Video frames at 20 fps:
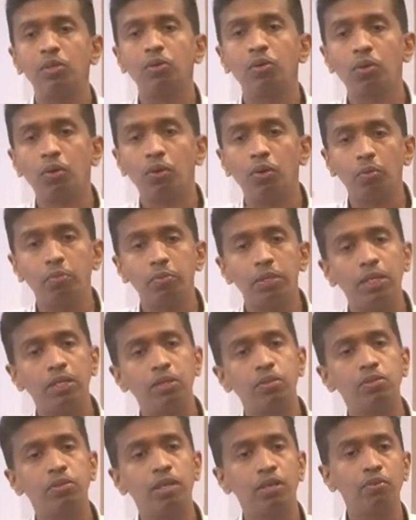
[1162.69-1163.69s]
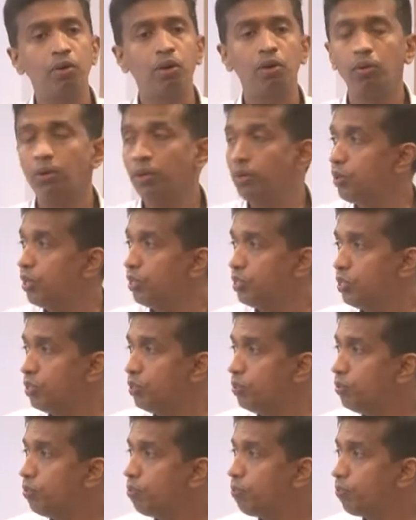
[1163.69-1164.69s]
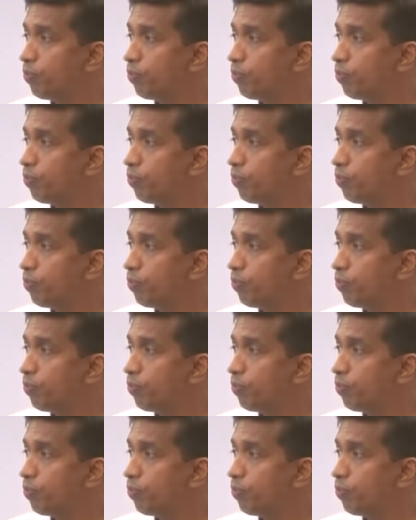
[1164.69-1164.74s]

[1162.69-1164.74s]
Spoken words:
overall objectives that we are going to achieve